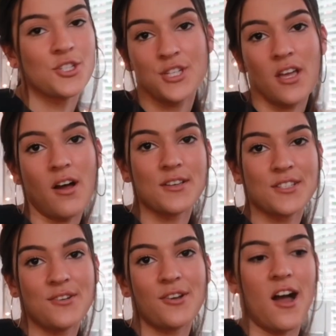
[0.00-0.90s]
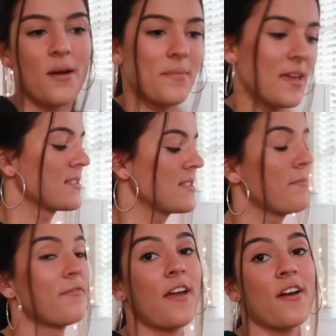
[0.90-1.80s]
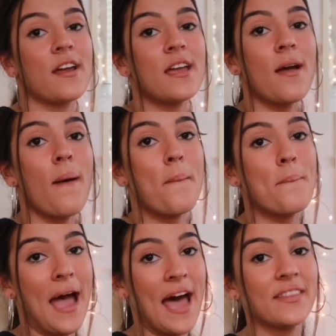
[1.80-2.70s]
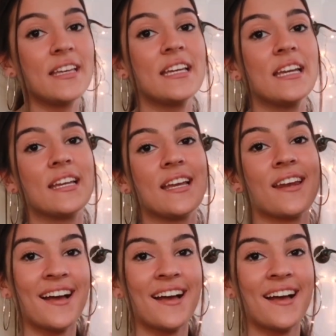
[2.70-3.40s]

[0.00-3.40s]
She also got me some very badly needed